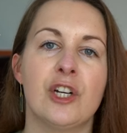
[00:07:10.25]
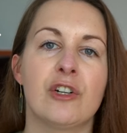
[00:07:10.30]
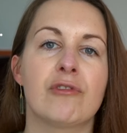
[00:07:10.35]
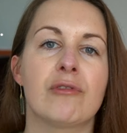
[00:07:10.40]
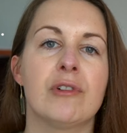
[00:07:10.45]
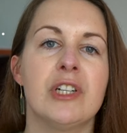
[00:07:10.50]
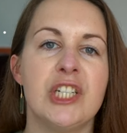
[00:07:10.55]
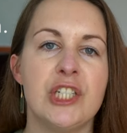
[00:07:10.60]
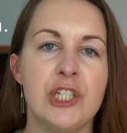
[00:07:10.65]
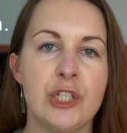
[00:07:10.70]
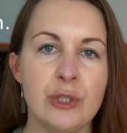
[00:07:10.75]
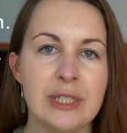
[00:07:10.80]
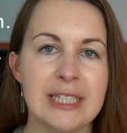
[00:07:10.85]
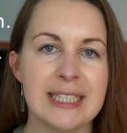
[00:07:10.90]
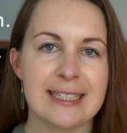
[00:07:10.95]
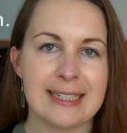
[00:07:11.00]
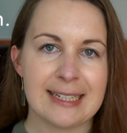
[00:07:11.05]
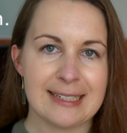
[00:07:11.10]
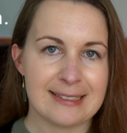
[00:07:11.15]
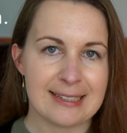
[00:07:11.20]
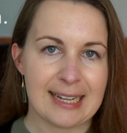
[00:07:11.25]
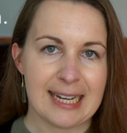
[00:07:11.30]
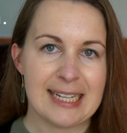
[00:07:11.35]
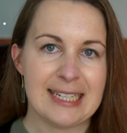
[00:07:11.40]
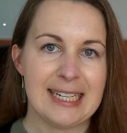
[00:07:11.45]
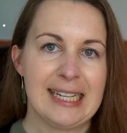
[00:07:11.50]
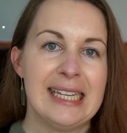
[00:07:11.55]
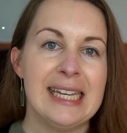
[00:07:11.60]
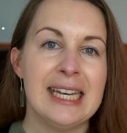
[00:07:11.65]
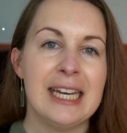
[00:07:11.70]
reduces
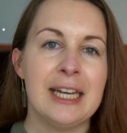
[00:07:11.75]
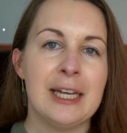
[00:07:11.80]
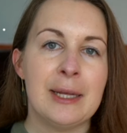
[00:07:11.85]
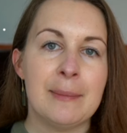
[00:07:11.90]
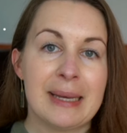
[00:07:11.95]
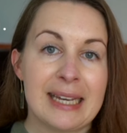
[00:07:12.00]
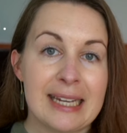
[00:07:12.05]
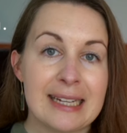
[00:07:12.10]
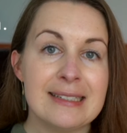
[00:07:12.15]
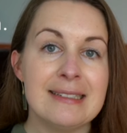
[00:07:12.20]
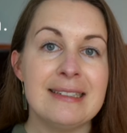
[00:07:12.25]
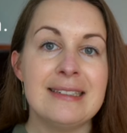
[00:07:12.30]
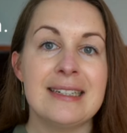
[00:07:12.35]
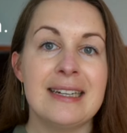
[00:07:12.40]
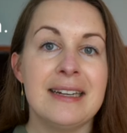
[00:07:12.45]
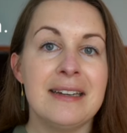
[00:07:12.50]
anxiety because